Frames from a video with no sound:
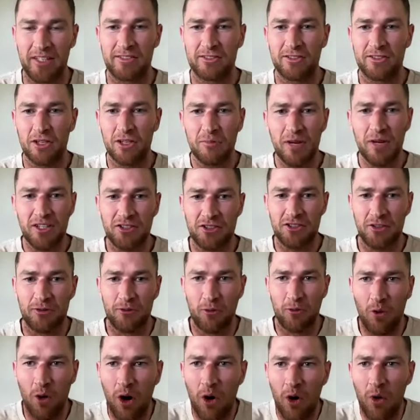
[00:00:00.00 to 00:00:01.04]
So much of
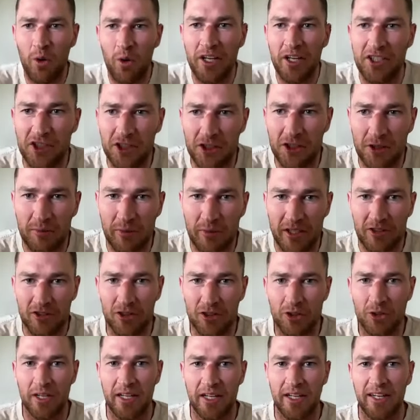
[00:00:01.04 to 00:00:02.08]
what we should be
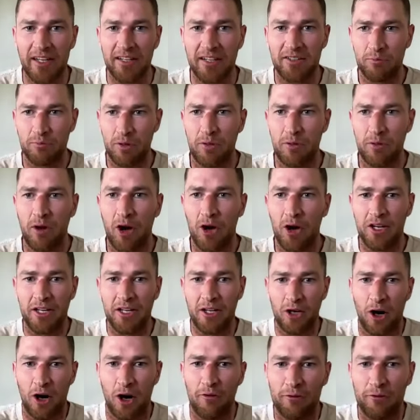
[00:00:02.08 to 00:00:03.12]
doing is promoting
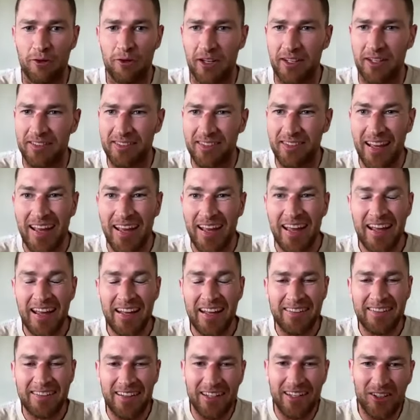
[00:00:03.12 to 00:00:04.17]
confidence,
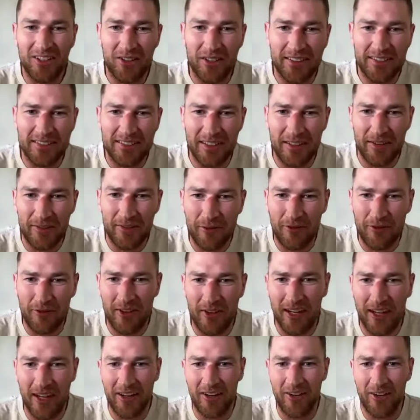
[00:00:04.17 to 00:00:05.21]
decreasing
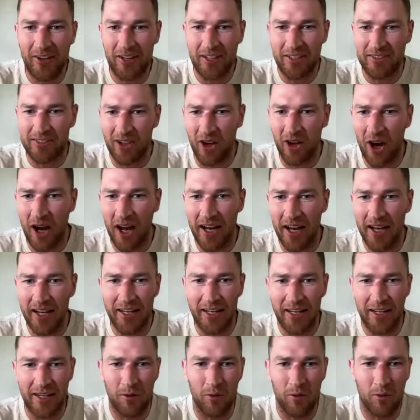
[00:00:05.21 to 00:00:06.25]
fear,
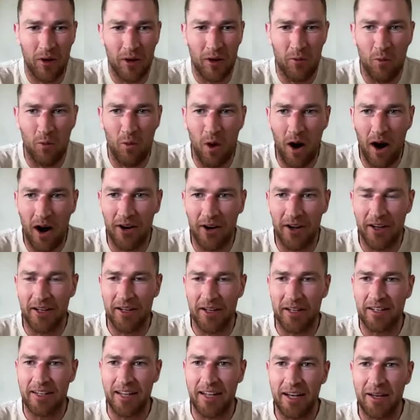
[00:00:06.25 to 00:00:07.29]
anxiety, and, and worry,
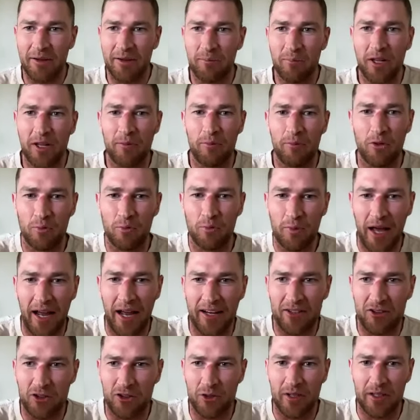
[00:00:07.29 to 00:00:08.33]
and getting people
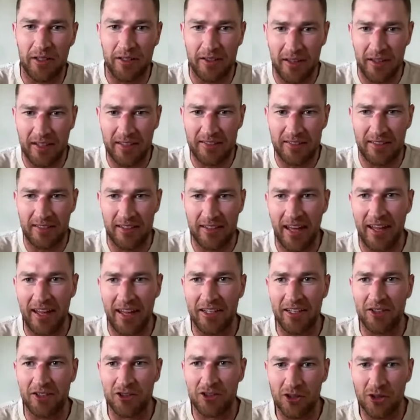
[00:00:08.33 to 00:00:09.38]
back doing things that they
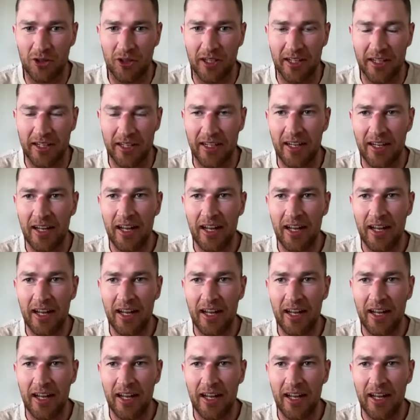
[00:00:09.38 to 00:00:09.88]
enjoy.